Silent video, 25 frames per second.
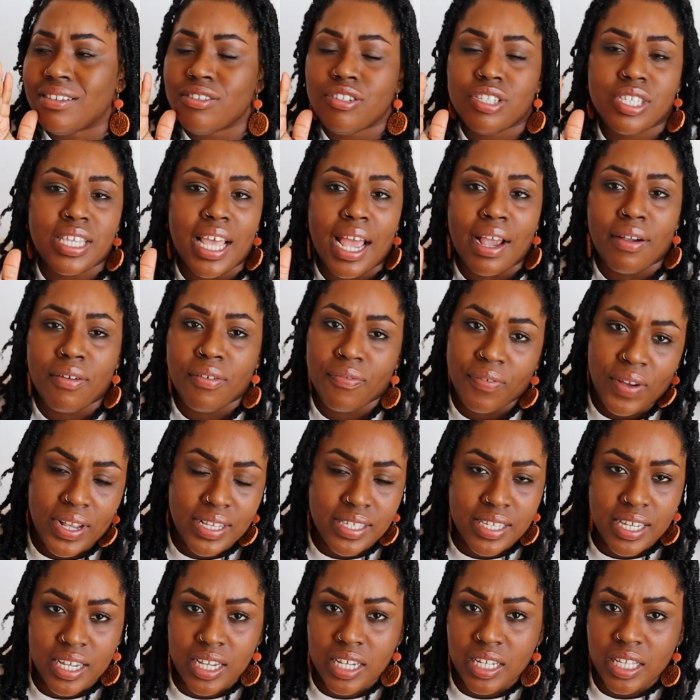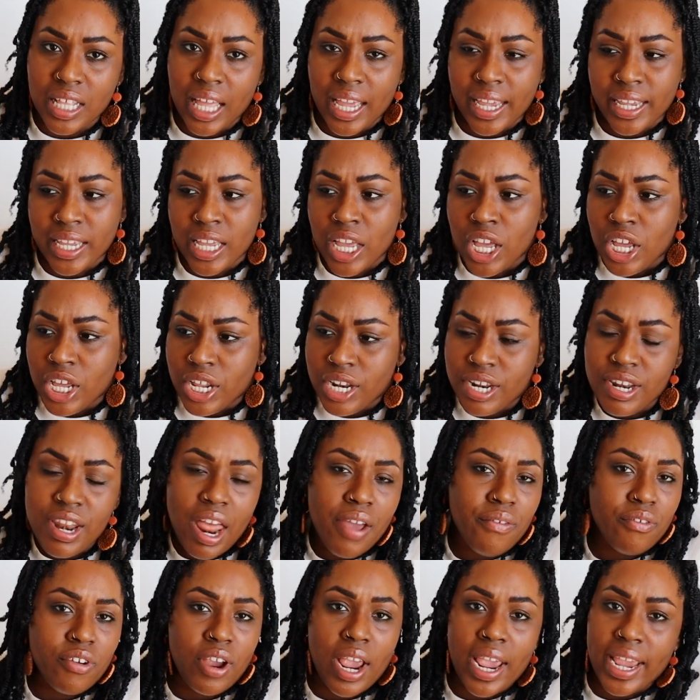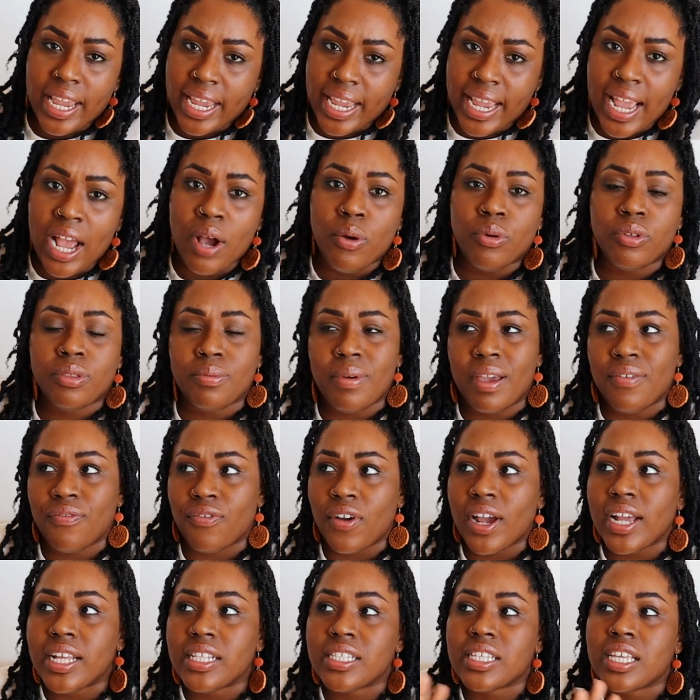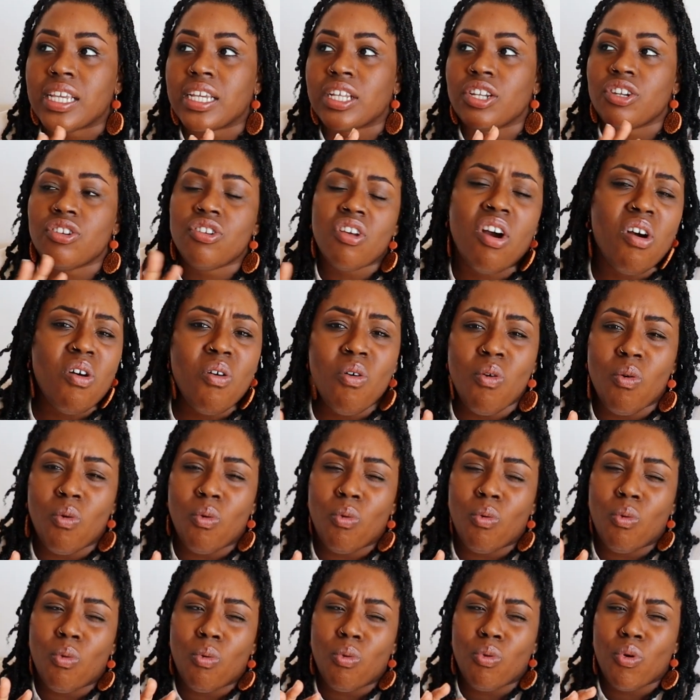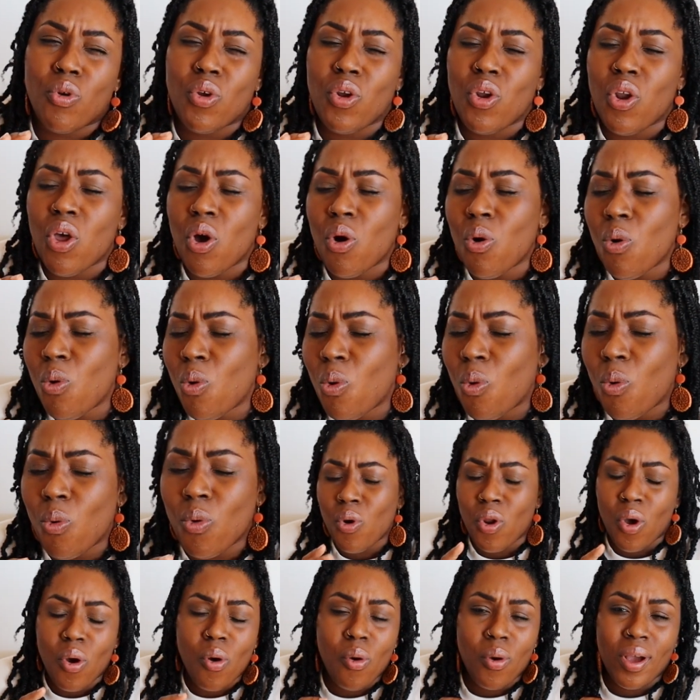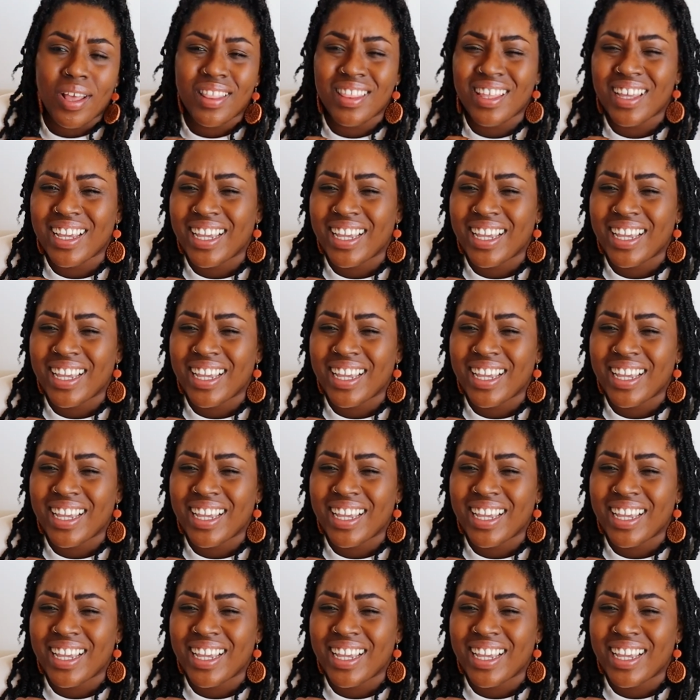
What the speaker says: sacrificing, like never hanging out with my friends. Like, no. And